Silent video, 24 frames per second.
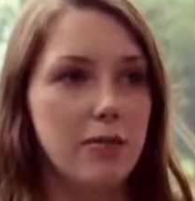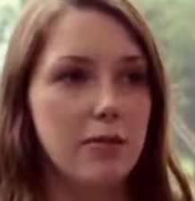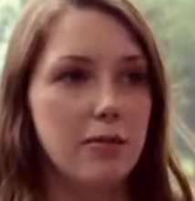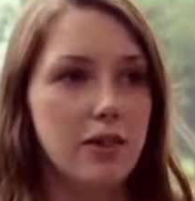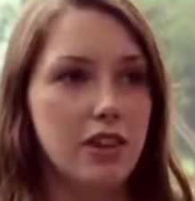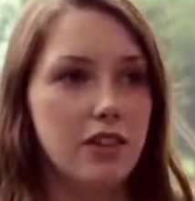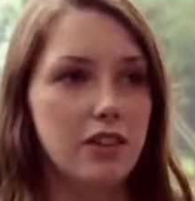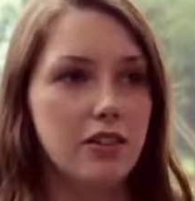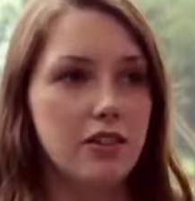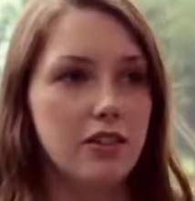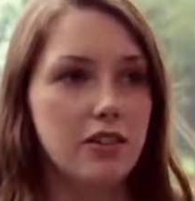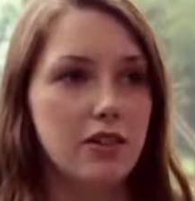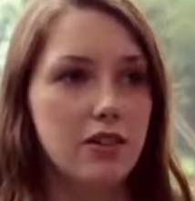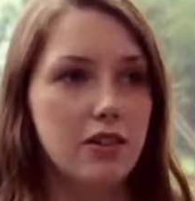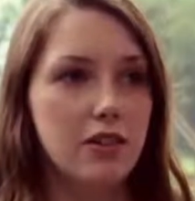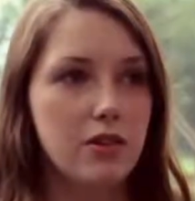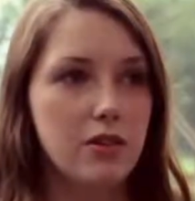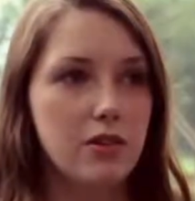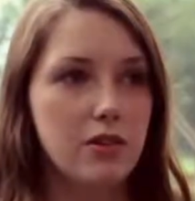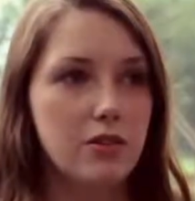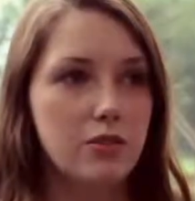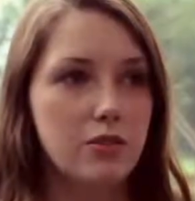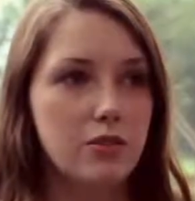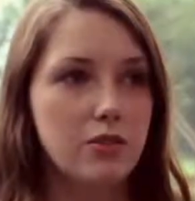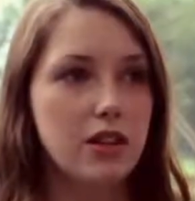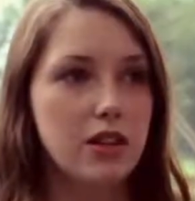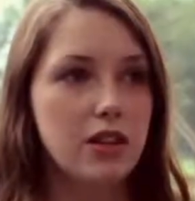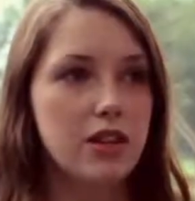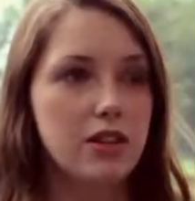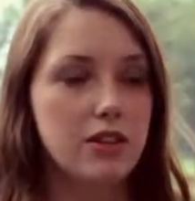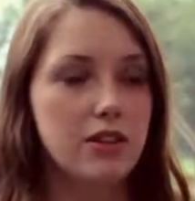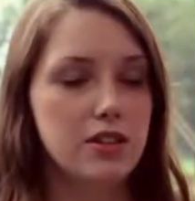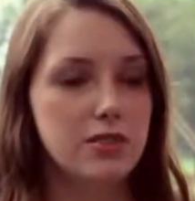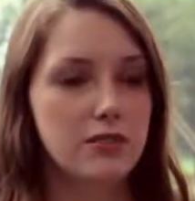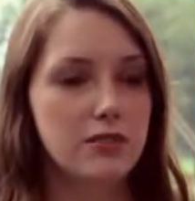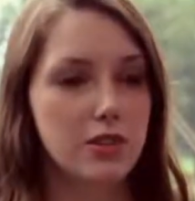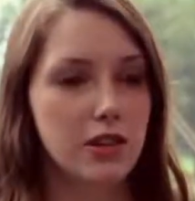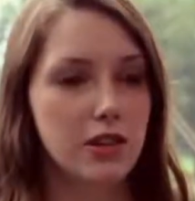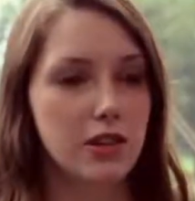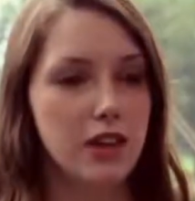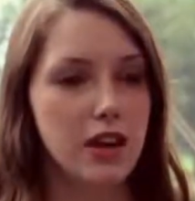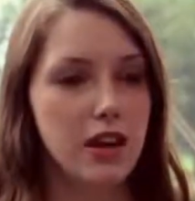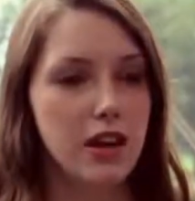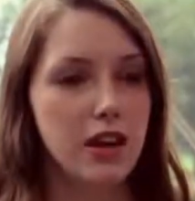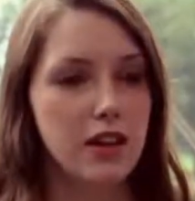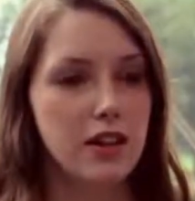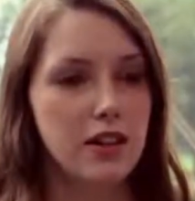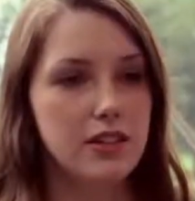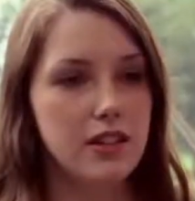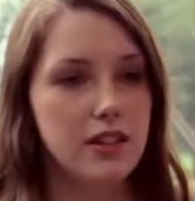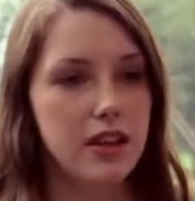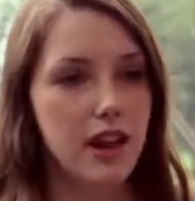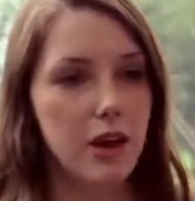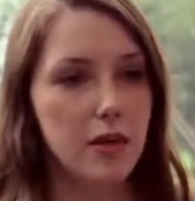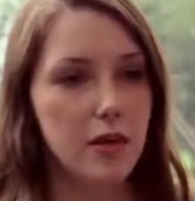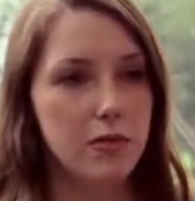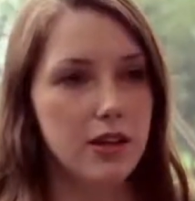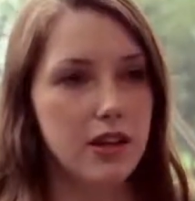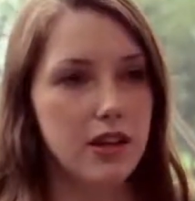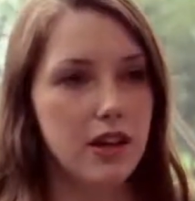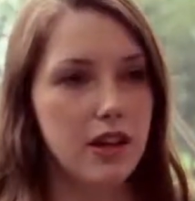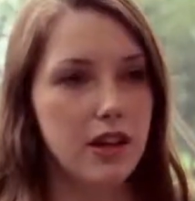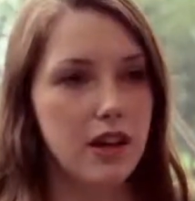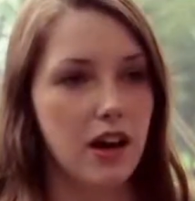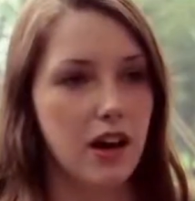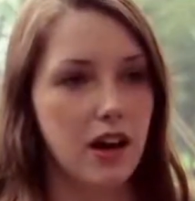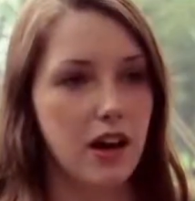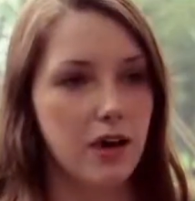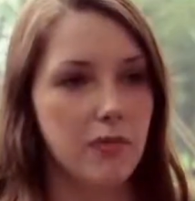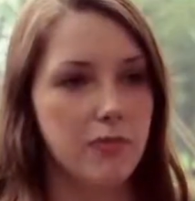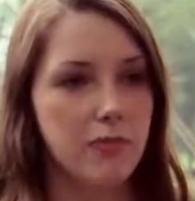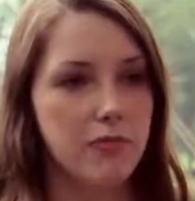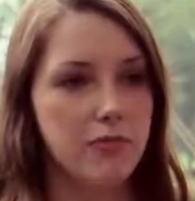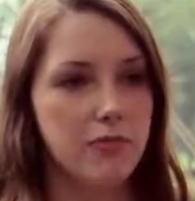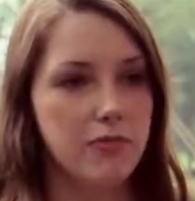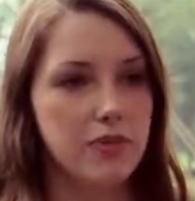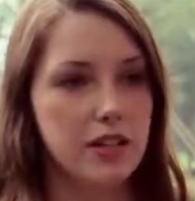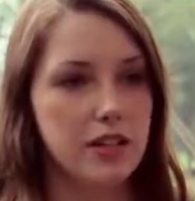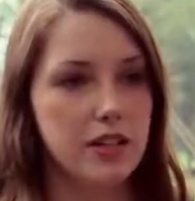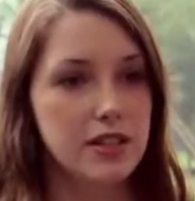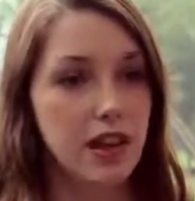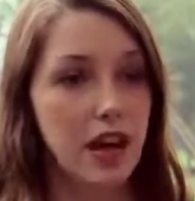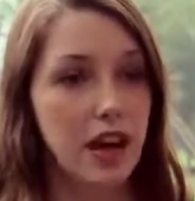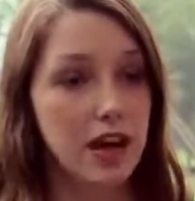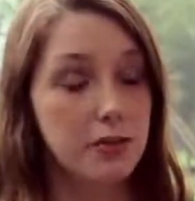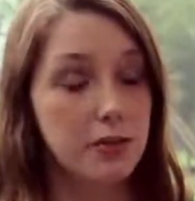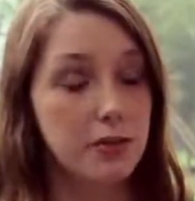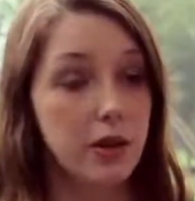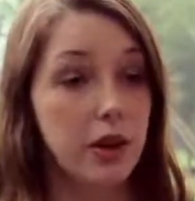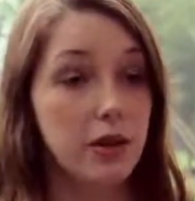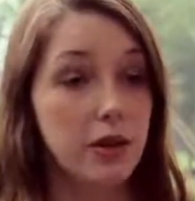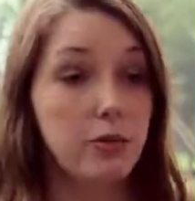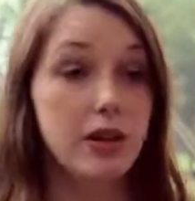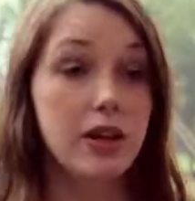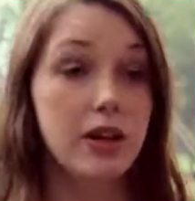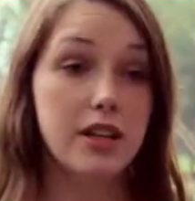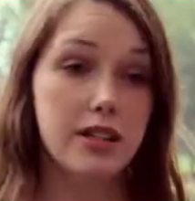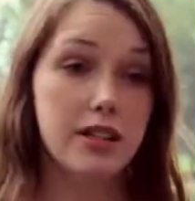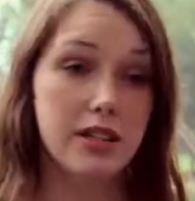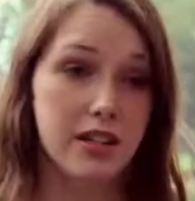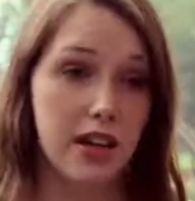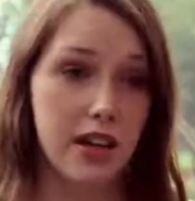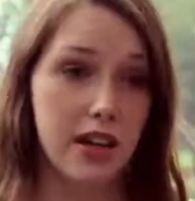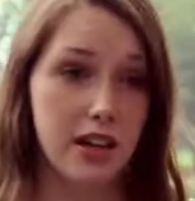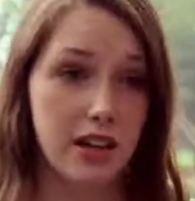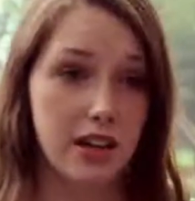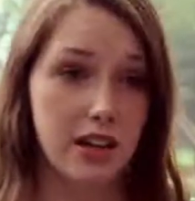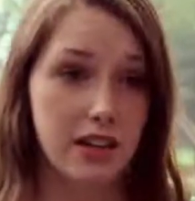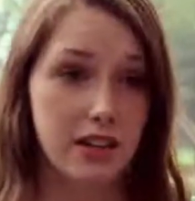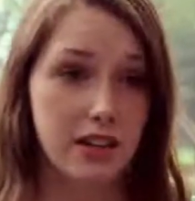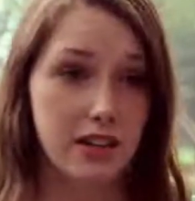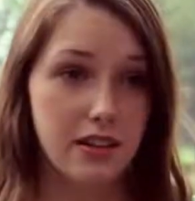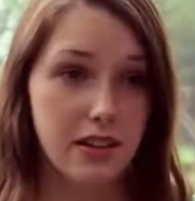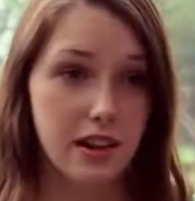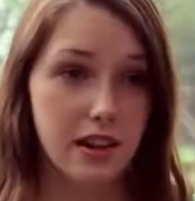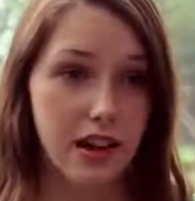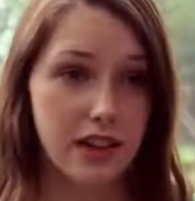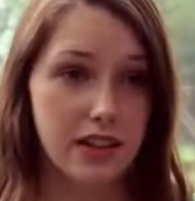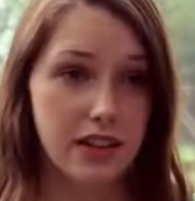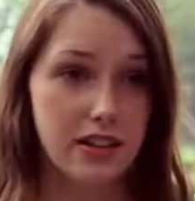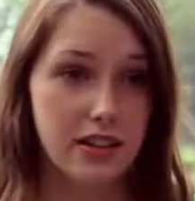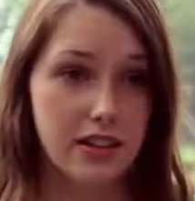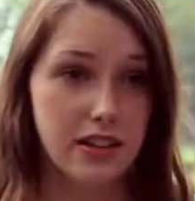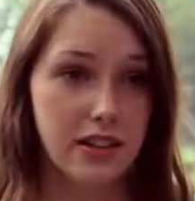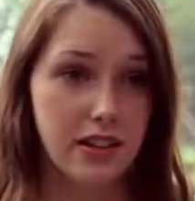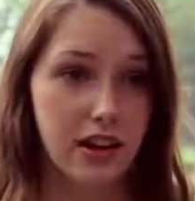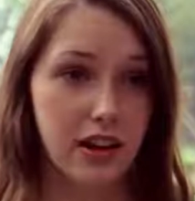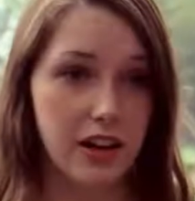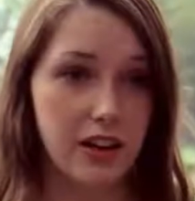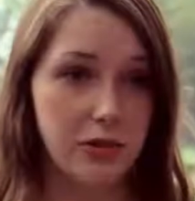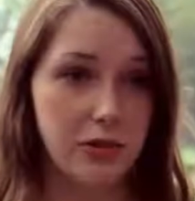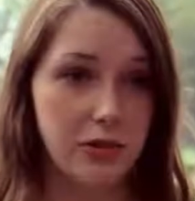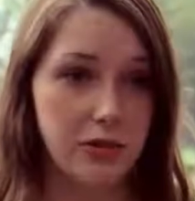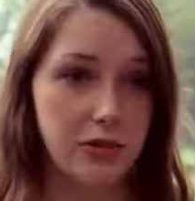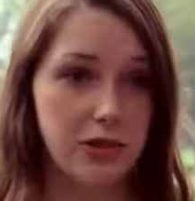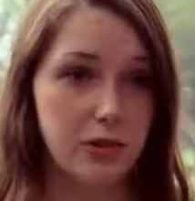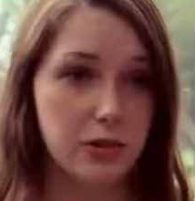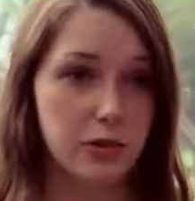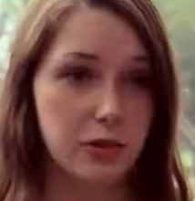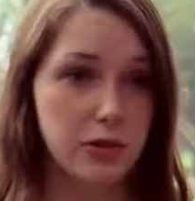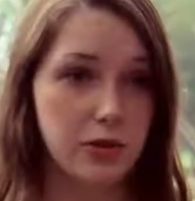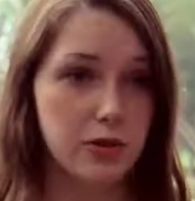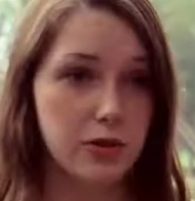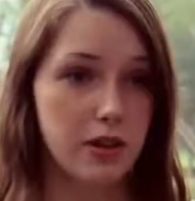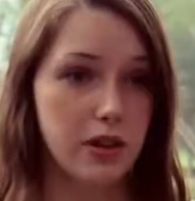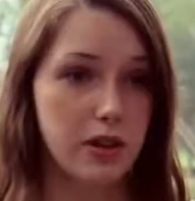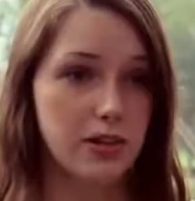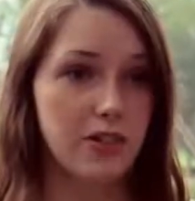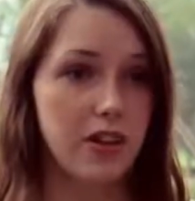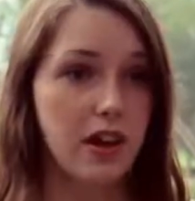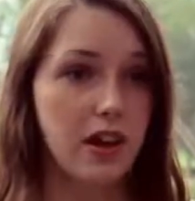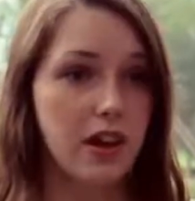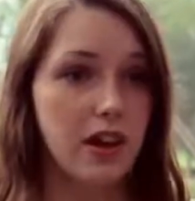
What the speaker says: been really useful to help me decide what I want to study next in graduate school, sort of